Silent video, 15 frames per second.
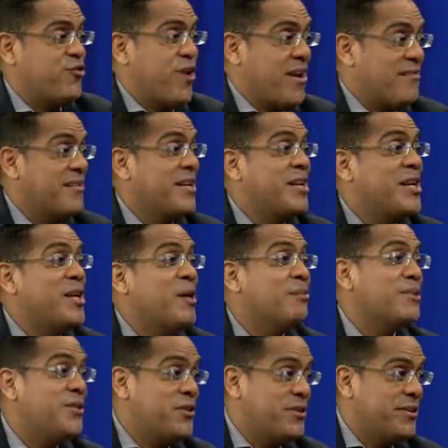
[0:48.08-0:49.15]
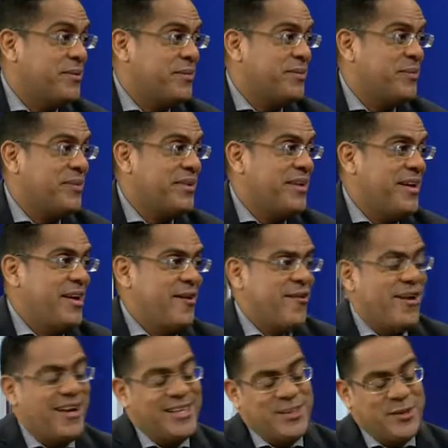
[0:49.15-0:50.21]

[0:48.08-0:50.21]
driving the upturn, right?